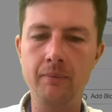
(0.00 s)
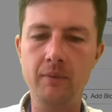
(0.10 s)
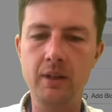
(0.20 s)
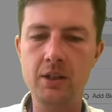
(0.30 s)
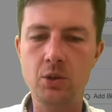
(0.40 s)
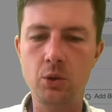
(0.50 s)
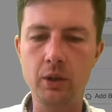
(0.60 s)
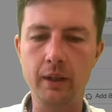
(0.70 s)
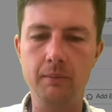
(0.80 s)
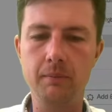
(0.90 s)
Let's call
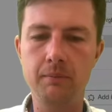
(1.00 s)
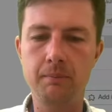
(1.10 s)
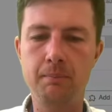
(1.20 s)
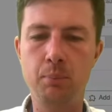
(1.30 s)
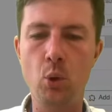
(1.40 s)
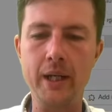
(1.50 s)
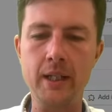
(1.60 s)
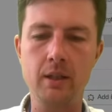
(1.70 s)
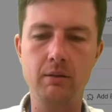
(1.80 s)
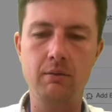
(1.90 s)
it
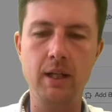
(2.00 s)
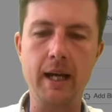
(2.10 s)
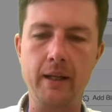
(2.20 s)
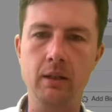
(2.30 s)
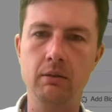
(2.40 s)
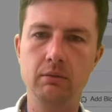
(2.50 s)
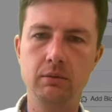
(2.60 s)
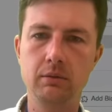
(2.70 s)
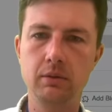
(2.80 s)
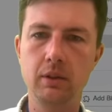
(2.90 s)
Boyd data.
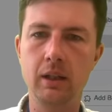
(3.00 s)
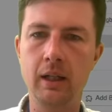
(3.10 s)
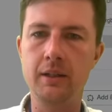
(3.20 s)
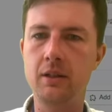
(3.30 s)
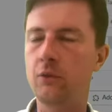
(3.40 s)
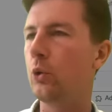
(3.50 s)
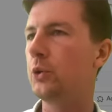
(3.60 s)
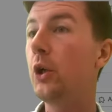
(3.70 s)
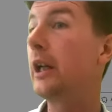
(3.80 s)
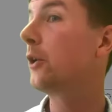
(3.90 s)
Of course,
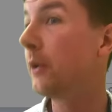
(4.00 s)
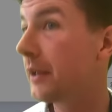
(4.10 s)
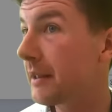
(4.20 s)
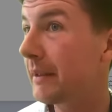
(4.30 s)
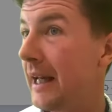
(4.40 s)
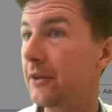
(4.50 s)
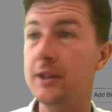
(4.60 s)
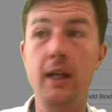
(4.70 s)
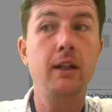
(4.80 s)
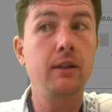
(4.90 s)
you're going to call it something
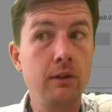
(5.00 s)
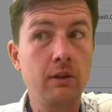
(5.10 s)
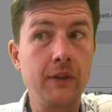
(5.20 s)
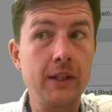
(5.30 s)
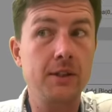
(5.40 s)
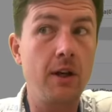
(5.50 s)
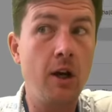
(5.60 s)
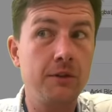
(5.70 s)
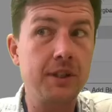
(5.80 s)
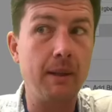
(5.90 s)
else. Your events are
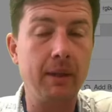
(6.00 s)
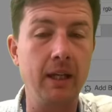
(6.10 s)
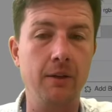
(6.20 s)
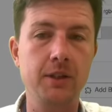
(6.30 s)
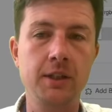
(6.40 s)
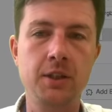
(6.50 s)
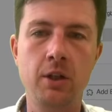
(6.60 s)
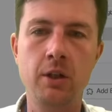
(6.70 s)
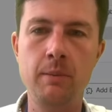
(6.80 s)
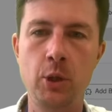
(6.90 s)
on something else. It's
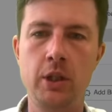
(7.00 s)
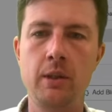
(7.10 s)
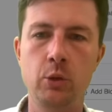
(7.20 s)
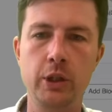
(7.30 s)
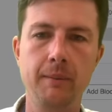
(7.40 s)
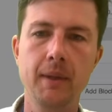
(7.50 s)
not on the burning of the Boyd.